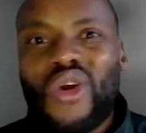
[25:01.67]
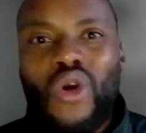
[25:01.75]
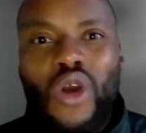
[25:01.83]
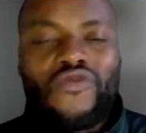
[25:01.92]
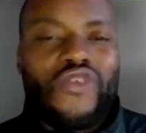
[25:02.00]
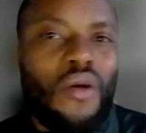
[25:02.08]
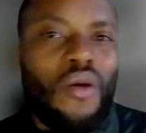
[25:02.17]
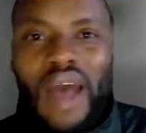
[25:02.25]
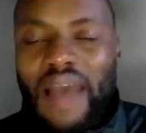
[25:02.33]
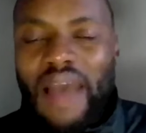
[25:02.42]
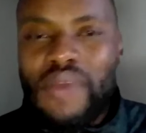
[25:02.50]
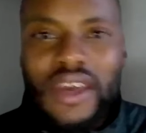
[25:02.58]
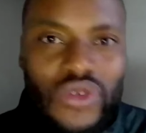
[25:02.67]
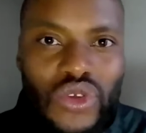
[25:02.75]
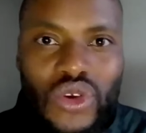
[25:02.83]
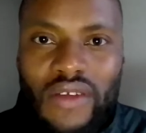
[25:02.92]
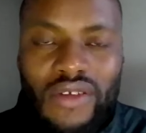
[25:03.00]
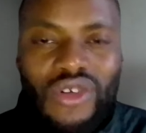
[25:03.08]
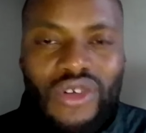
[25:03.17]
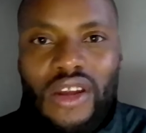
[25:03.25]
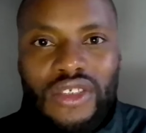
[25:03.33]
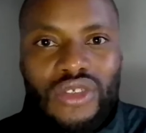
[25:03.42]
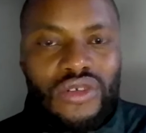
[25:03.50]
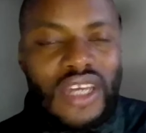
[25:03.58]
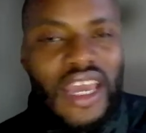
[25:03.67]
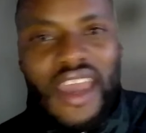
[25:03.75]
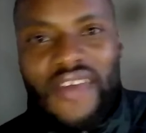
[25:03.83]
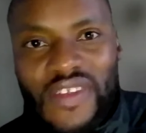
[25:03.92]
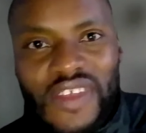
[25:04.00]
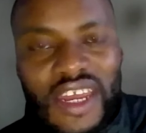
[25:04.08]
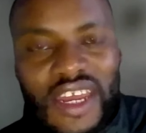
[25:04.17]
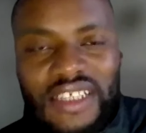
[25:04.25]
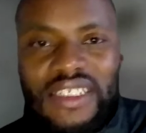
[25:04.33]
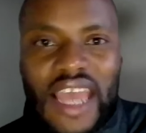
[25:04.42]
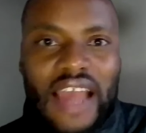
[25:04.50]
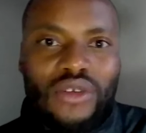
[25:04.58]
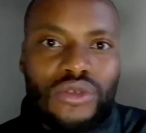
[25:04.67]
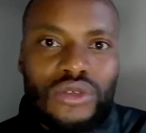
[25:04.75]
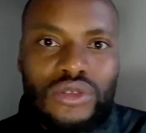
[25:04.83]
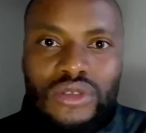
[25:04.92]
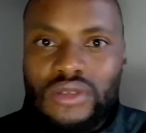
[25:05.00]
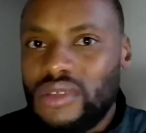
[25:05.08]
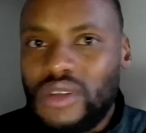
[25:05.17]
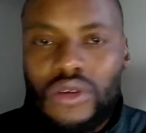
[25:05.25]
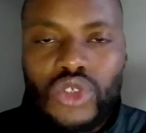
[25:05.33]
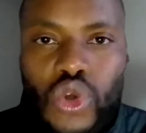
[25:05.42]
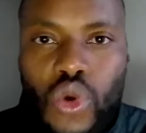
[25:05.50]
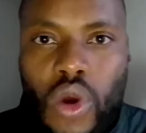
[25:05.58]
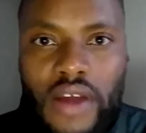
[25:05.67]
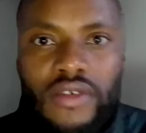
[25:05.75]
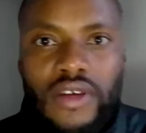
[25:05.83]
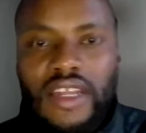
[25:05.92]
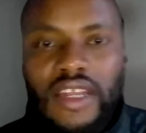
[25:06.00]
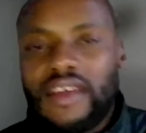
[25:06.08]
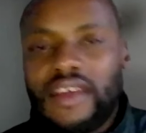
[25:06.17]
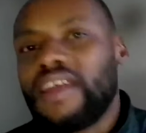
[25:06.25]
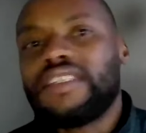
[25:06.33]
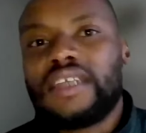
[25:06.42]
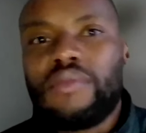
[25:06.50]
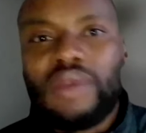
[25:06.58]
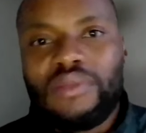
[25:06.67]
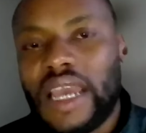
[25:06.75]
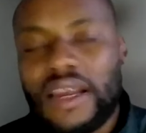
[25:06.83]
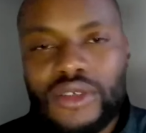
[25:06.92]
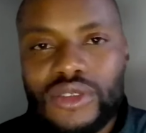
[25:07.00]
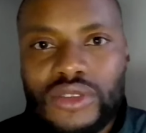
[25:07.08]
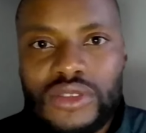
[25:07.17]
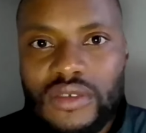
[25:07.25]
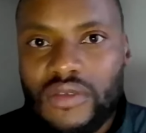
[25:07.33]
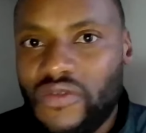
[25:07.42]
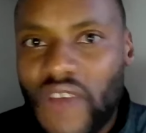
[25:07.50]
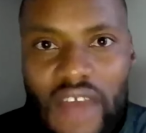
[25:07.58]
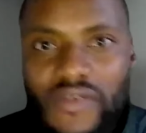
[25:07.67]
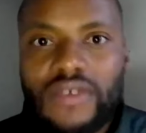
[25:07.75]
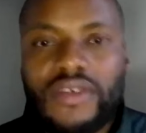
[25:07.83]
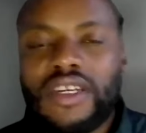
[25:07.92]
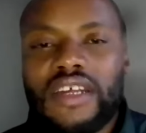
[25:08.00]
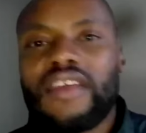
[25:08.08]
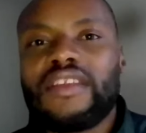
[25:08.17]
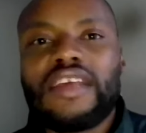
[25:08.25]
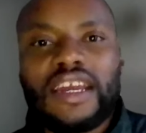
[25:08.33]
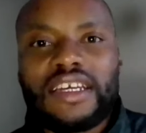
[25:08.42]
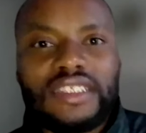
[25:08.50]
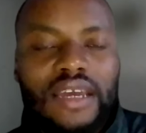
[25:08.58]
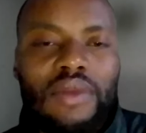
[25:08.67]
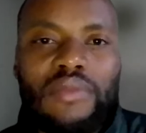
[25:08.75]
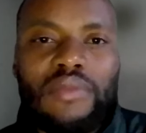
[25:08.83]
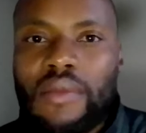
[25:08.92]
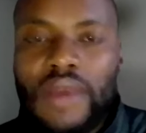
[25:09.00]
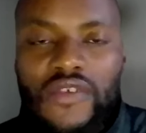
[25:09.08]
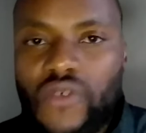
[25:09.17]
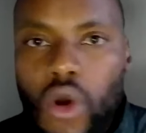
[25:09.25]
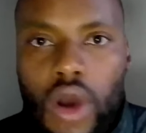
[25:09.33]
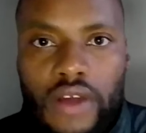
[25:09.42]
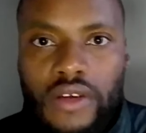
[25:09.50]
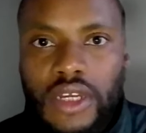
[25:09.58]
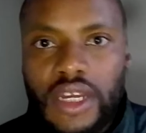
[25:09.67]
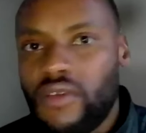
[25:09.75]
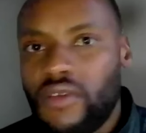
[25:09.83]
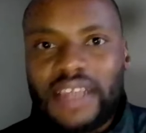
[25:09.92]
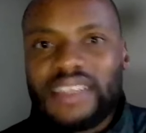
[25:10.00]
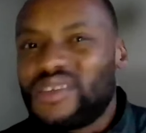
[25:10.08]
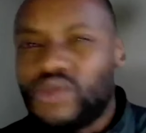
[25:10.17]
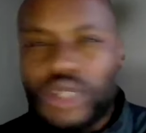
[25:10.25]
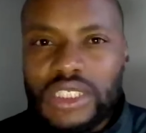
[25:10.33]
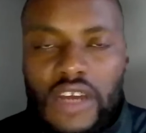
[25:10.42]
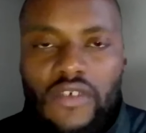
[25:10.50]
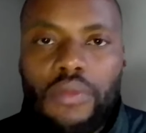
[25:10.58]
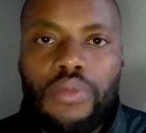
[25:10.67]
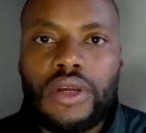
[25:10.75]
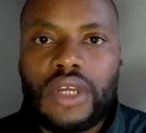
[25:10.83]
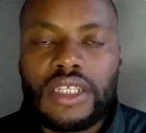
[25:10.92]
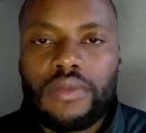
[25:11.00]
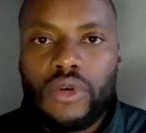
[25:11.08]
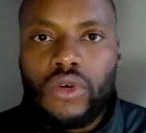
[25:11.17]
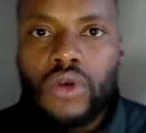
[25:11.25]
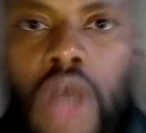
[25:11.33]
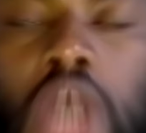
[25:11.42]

going from I make $300 today and then the next day I lose, you know, 200 and the next day maybe I lose 500 and then the next day maybe I make 400, right? It was never predictable.